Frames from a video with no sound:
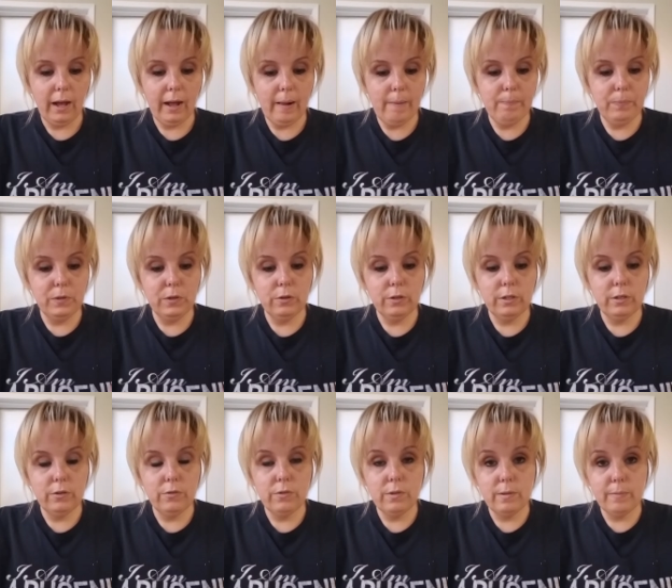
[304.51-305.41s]
Um, you
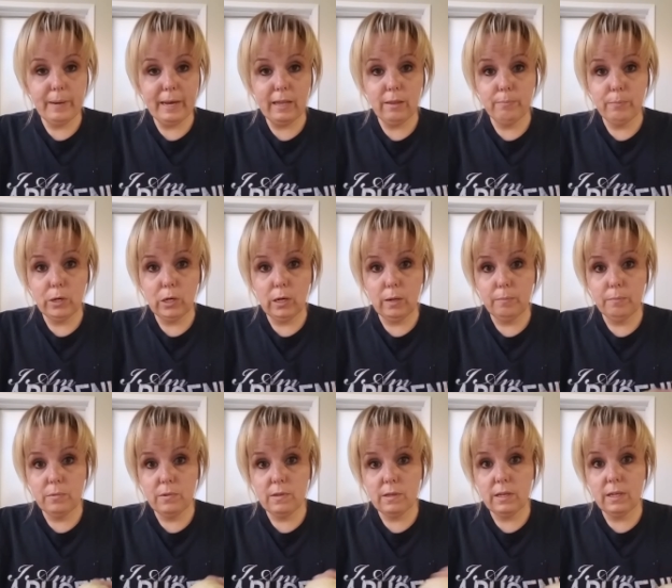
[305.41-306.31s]
can use the bath
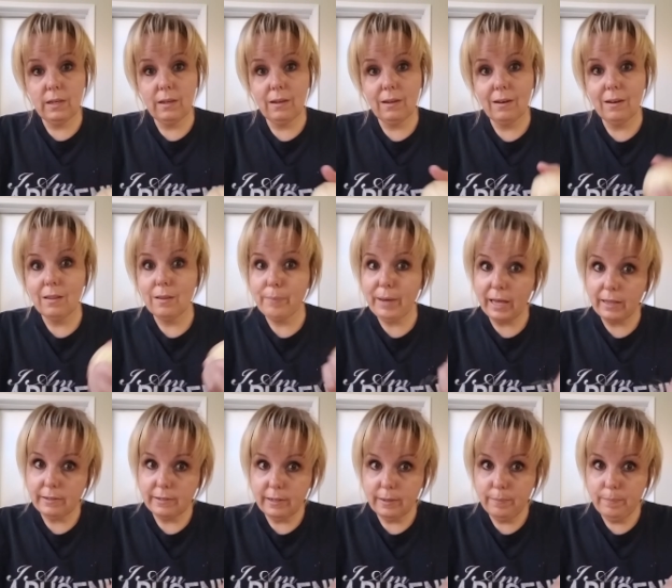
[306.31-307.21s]
bombs in the
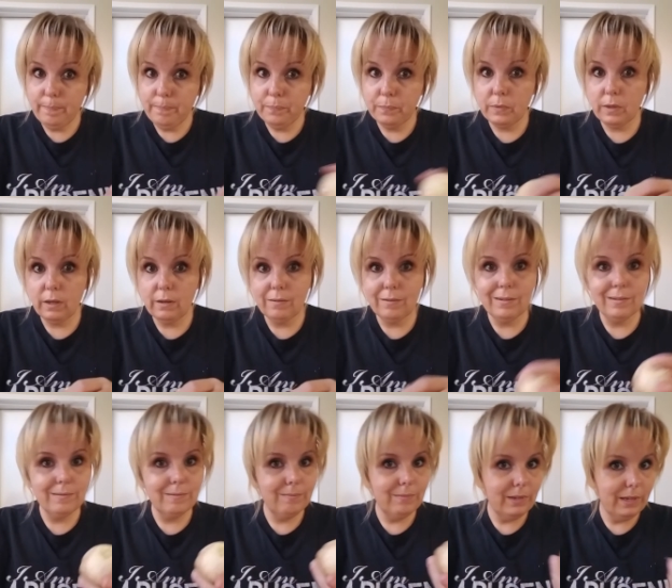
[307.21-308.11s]
bathtub.
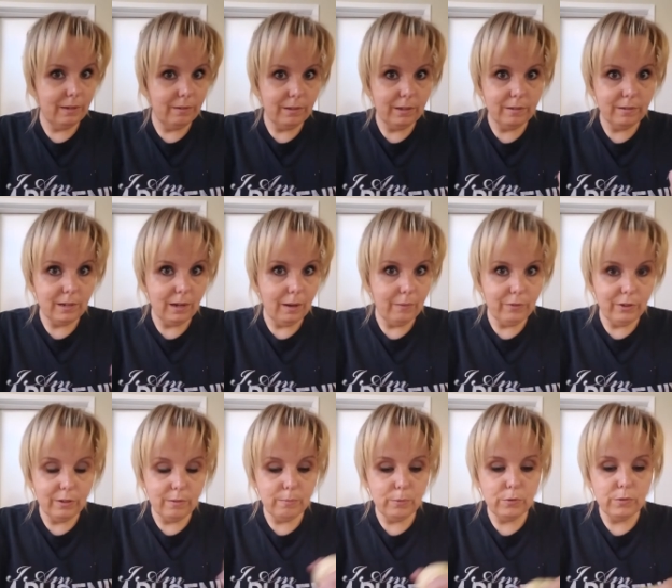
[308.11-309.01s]
Easiest,
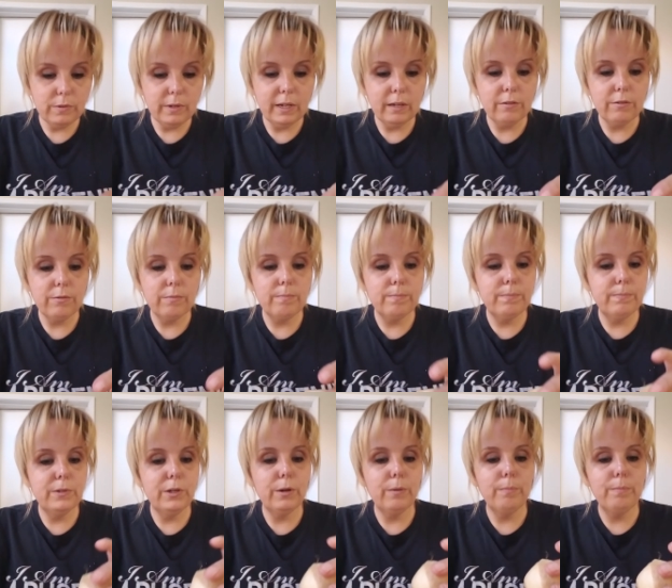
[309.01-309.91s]
obvious, most answer,
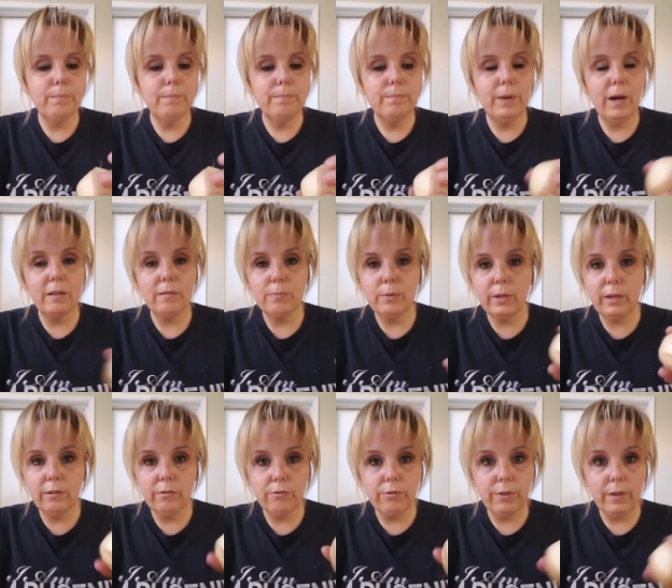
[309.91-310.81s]
you know, possible
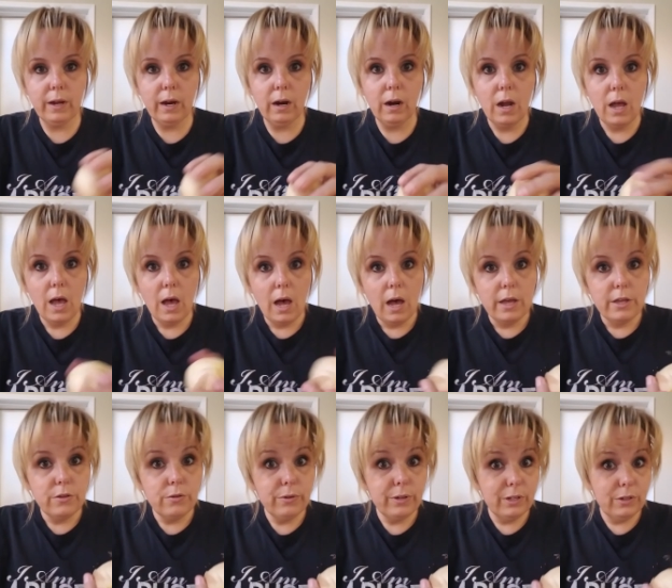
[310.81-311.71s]
answer there.
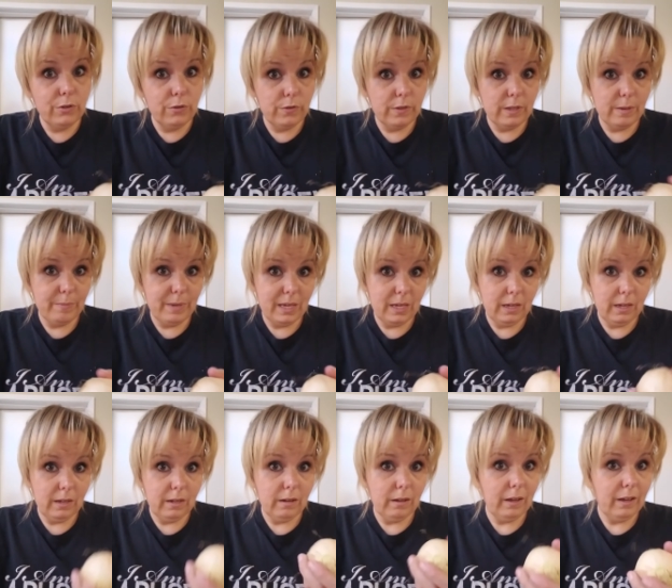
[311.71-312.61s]
You can use them
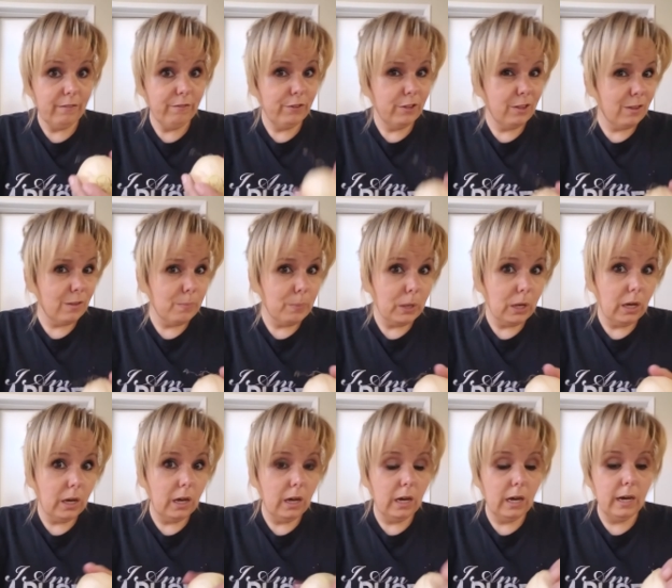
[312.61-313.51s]
in a foot
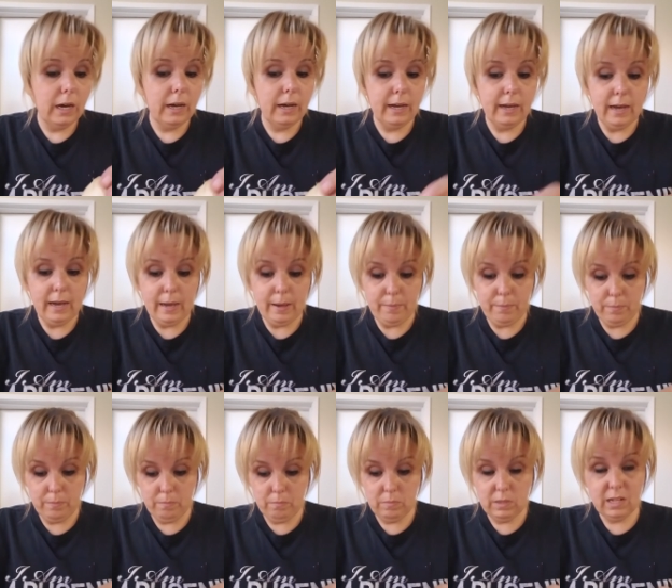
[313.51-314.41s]
spa,
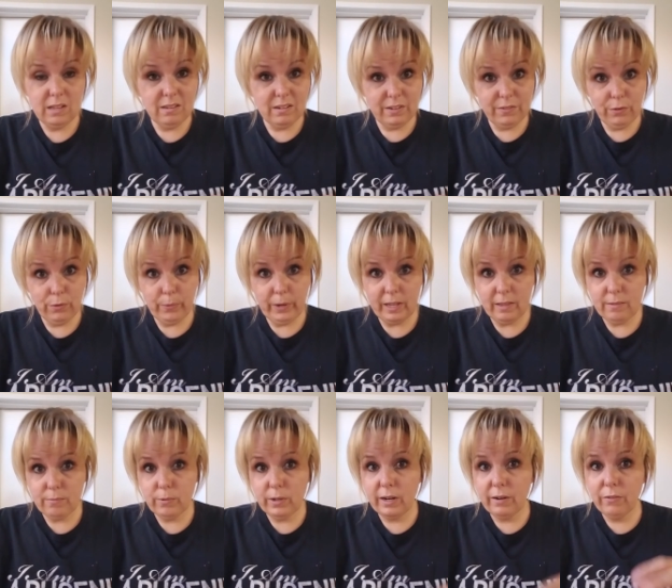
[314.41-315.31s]
um, lots of different
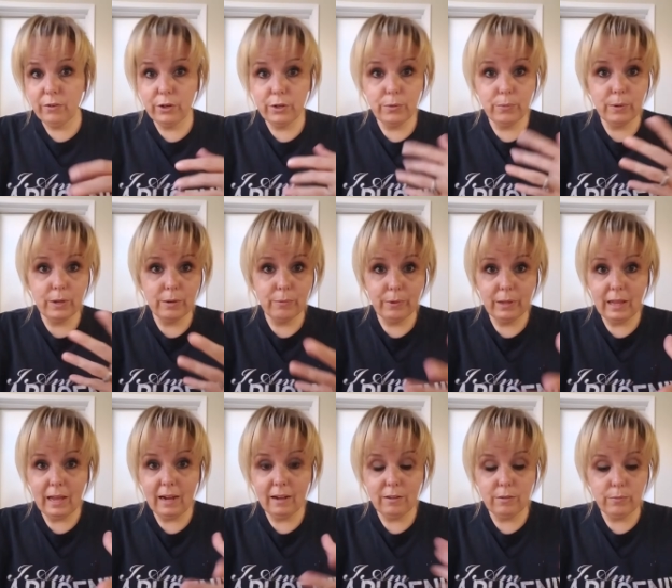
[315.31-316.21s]
ways. Whatever you want to
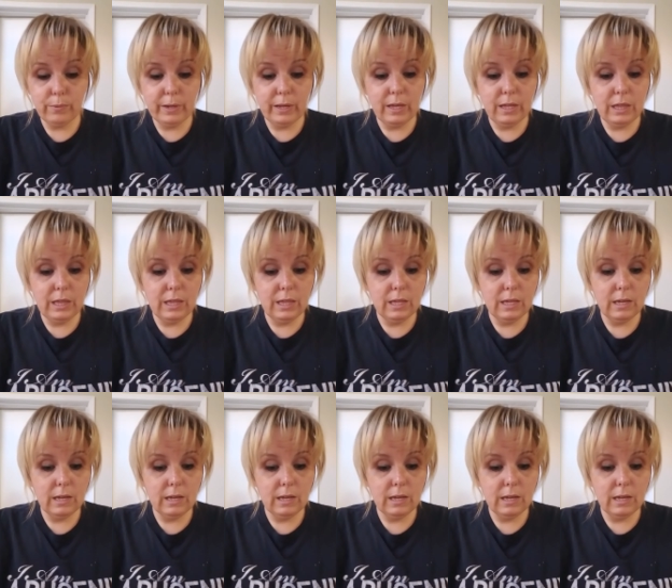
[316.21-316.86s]
relax with,